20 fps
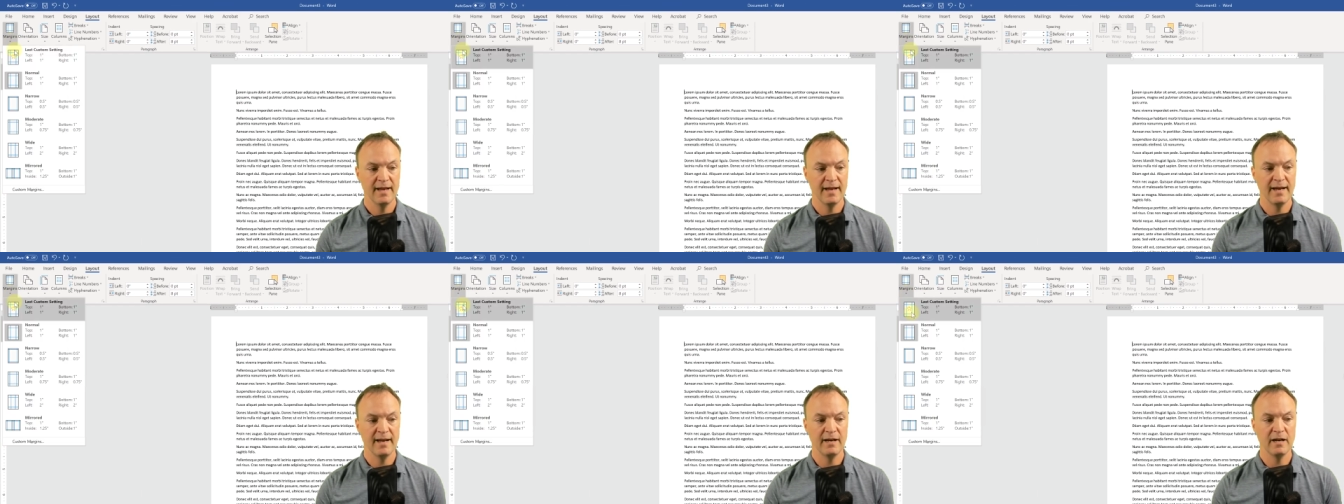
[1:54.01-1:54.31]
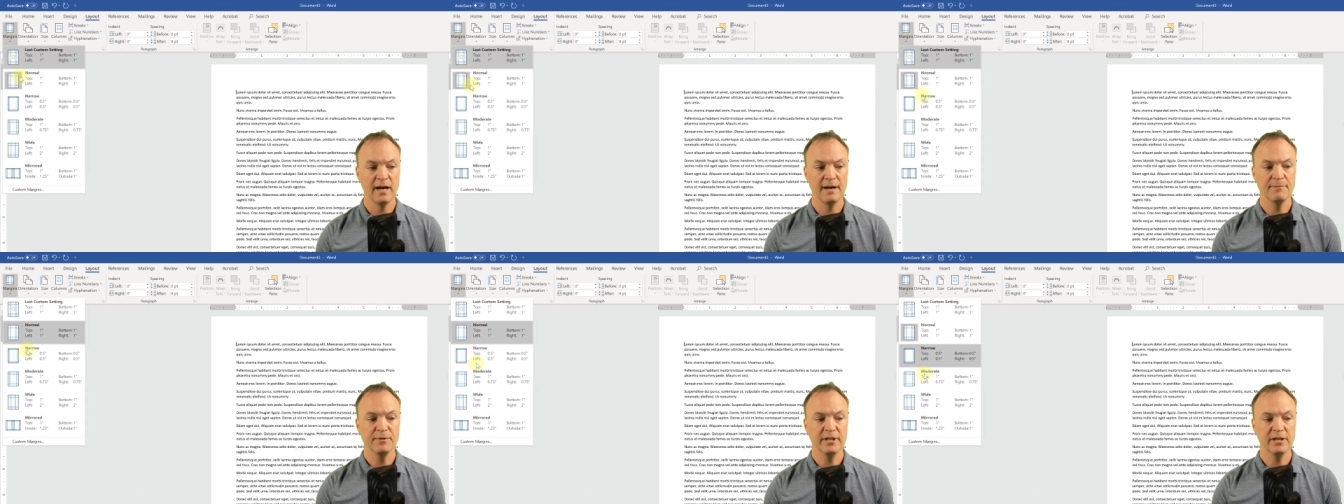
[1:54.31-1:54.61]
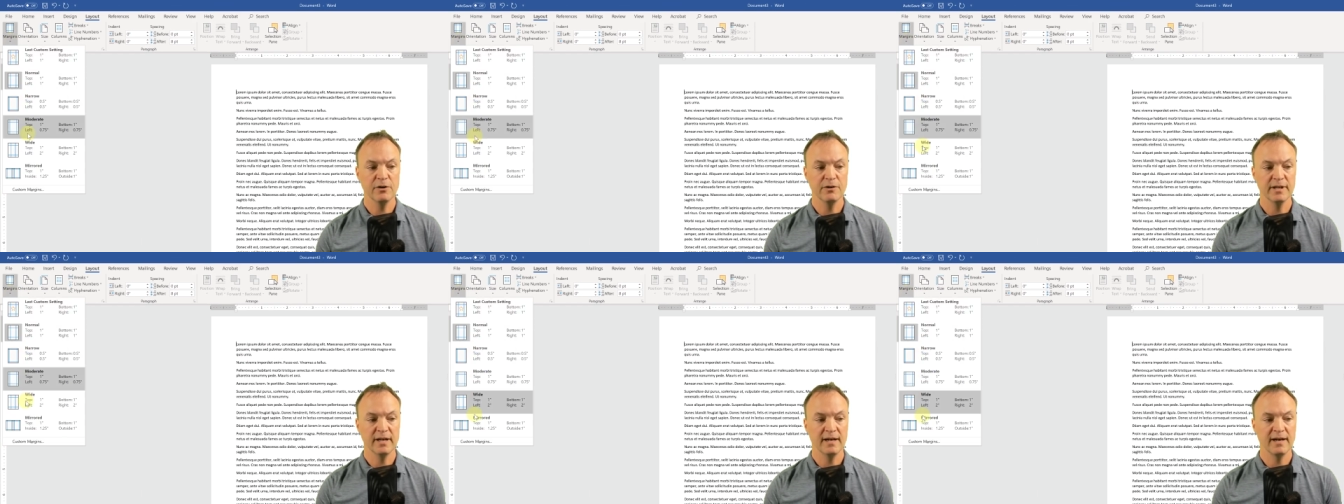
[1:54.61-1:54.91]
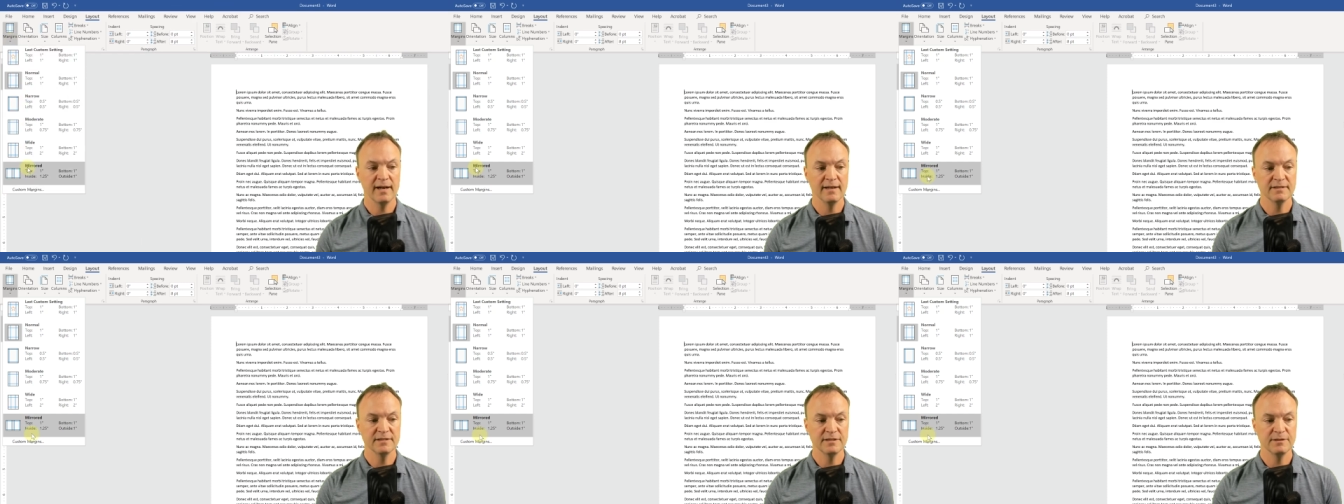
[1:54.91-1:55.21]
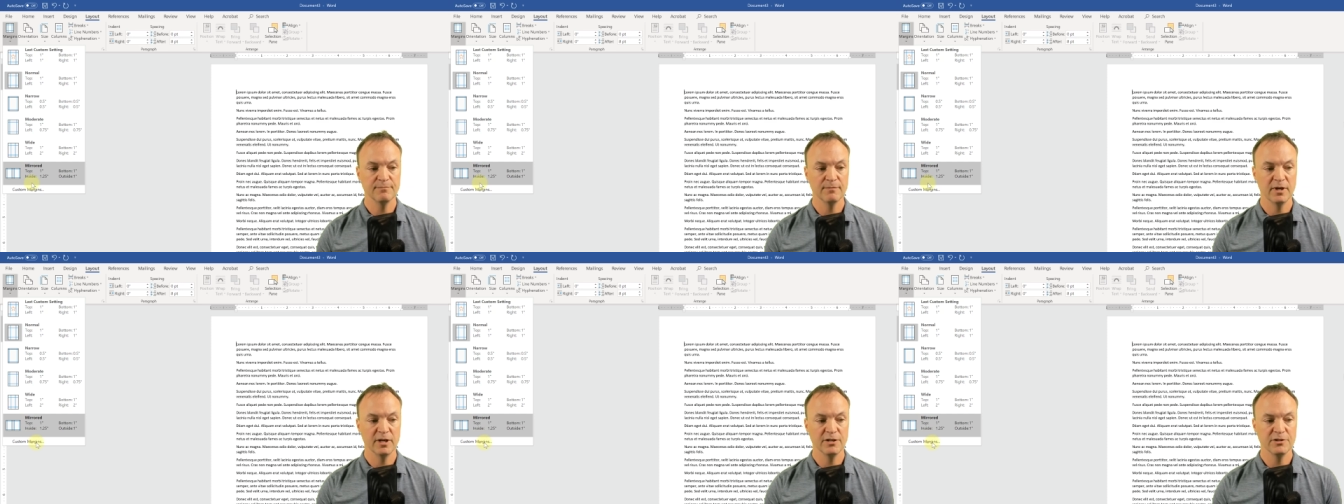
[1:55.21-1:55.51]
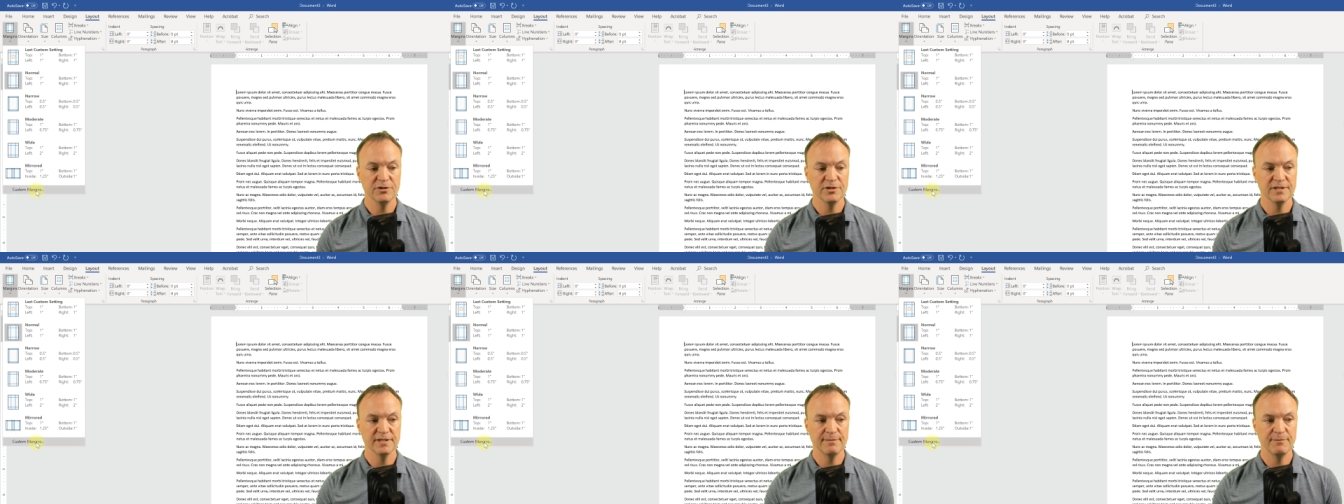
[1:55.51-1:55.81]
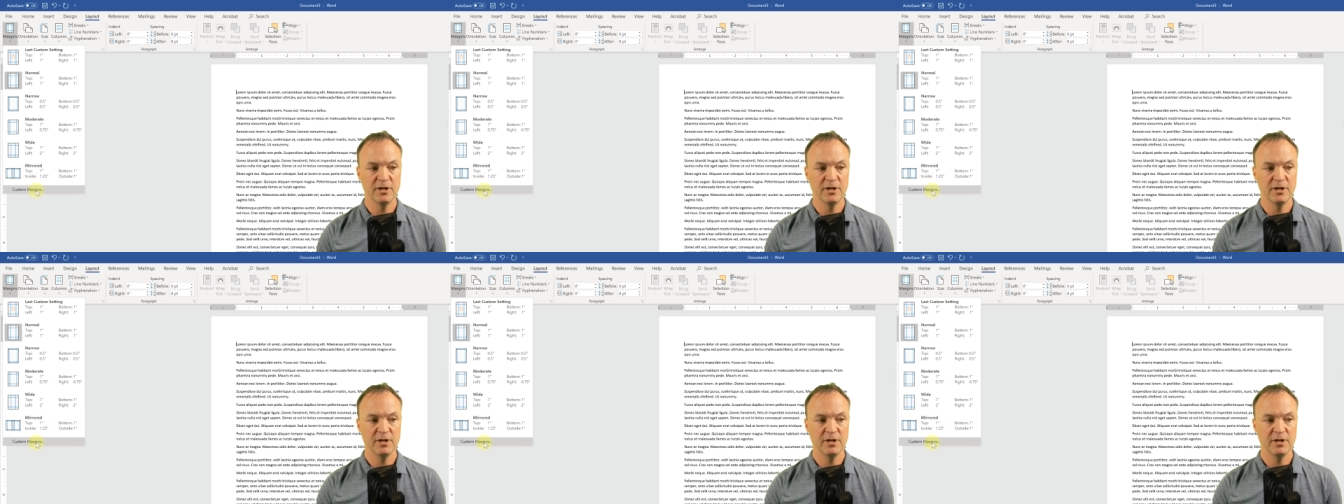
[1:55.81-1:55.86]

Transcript: And I'm going to go to custom margins.